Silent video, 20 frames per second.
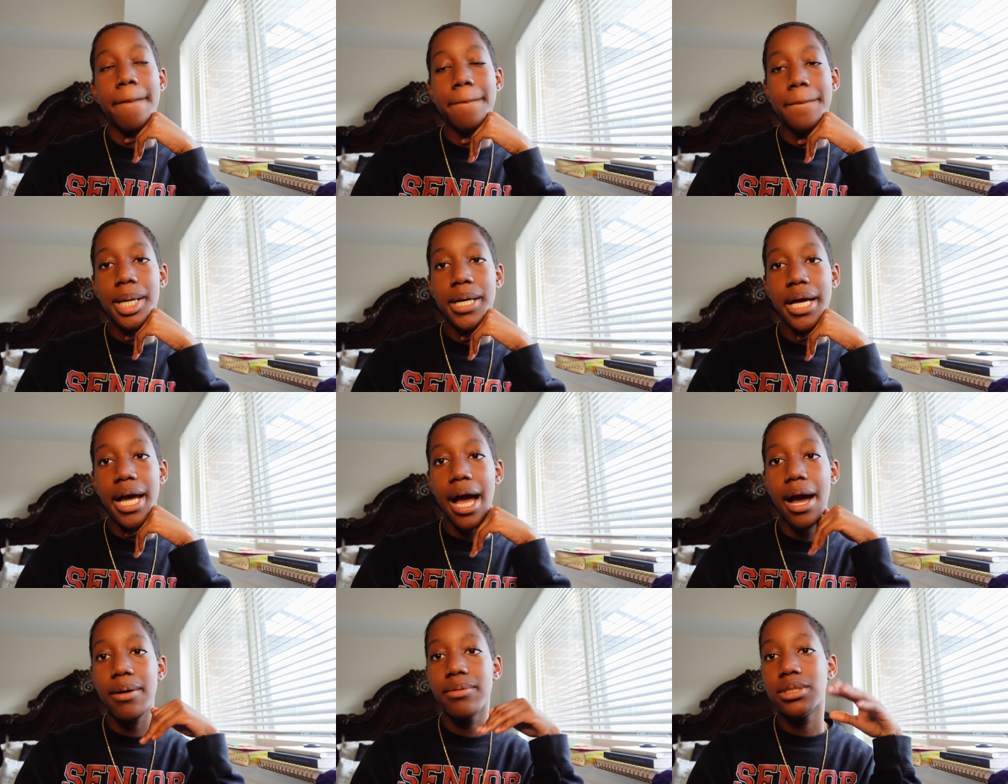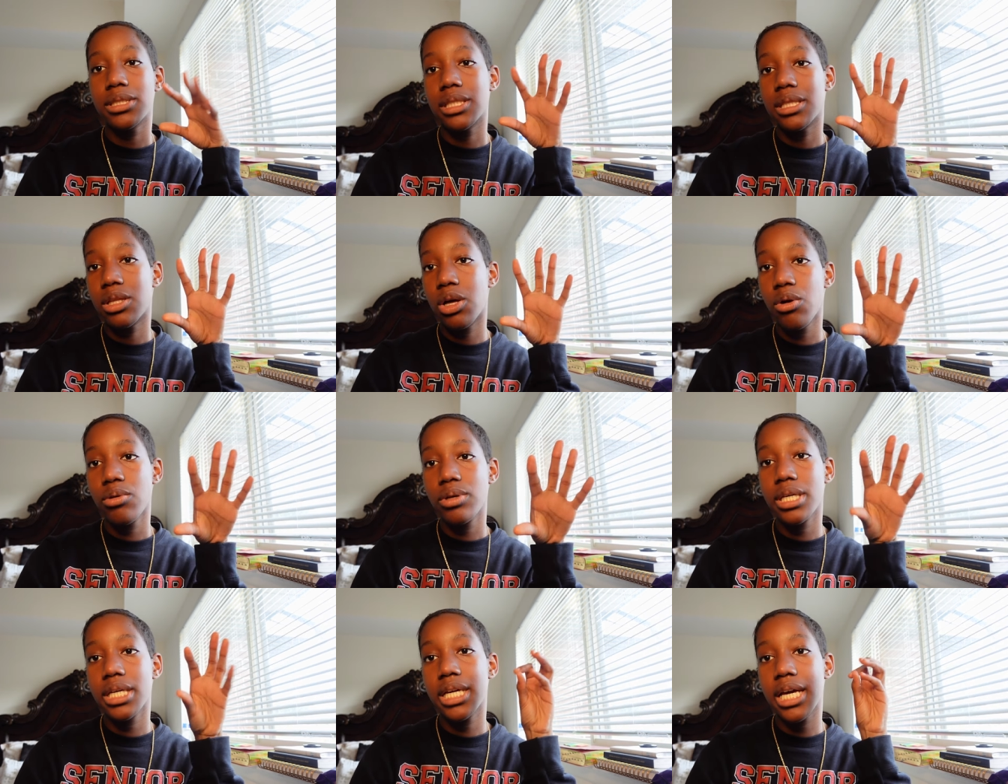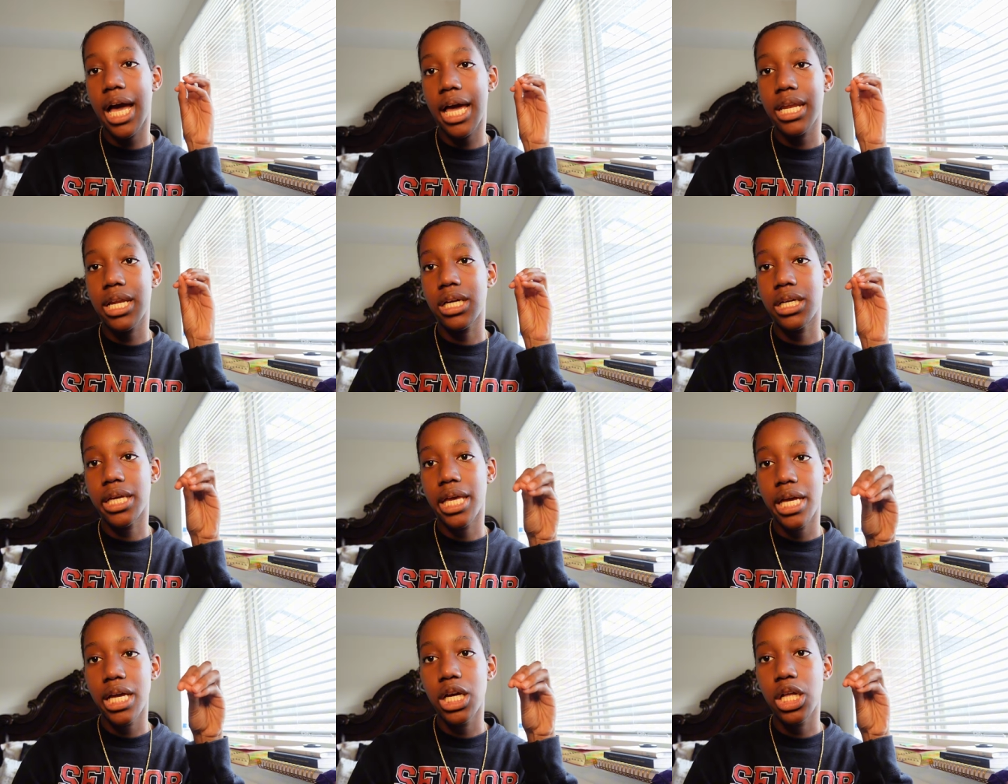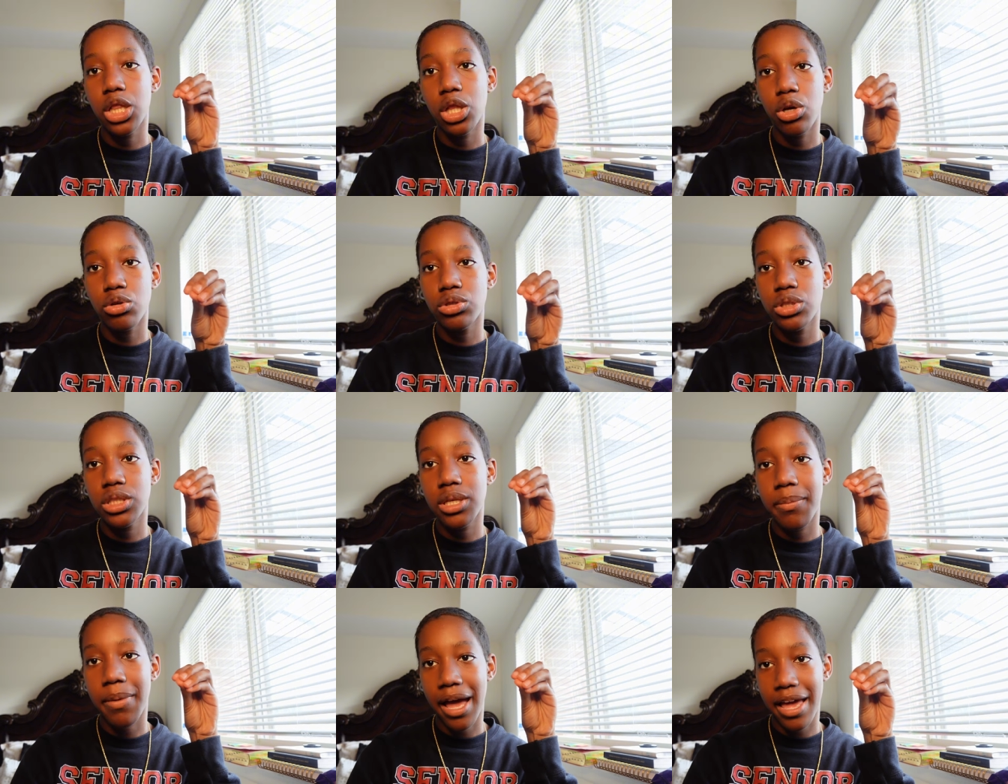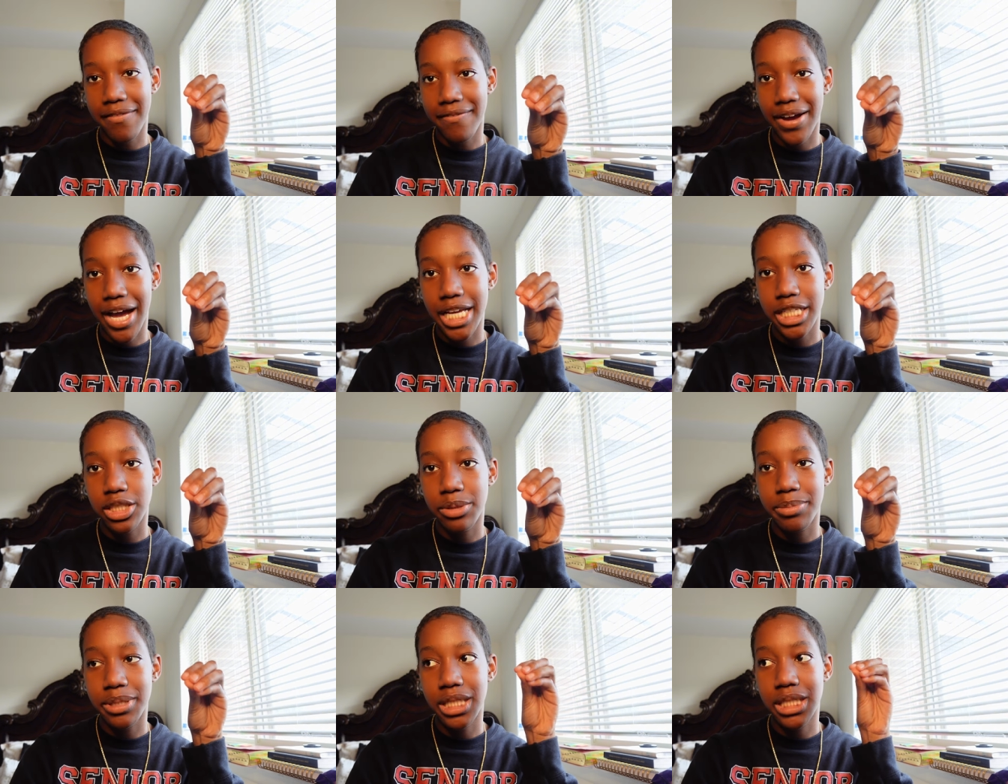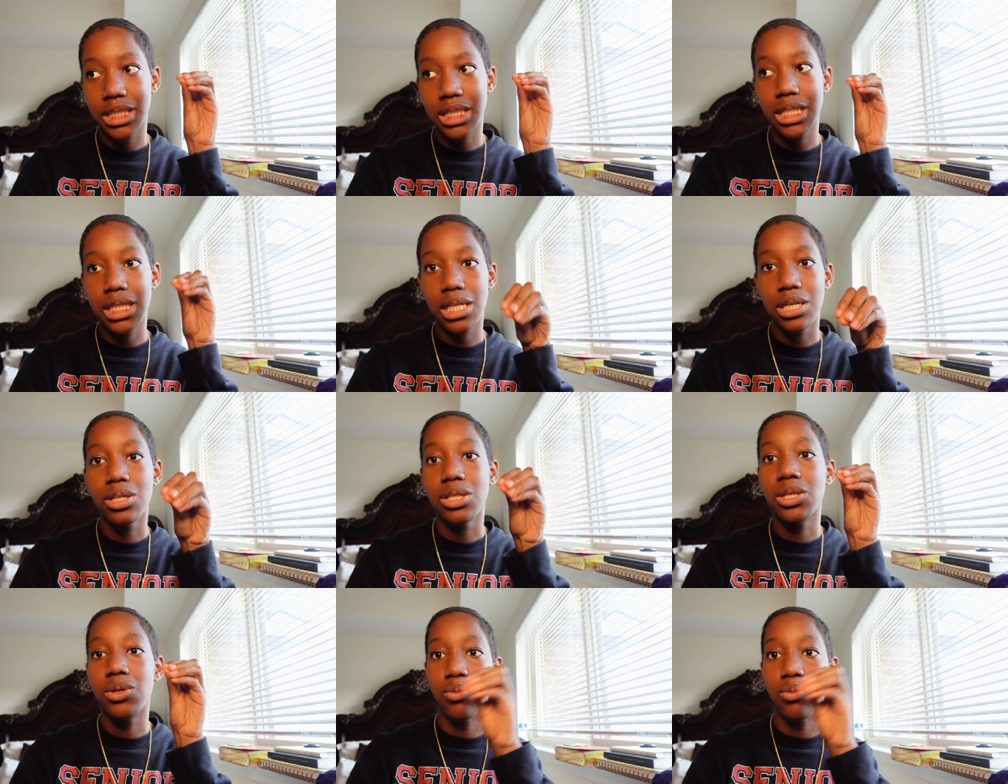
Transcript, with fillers: but I was low-key kind of getting close to my advisor because he literally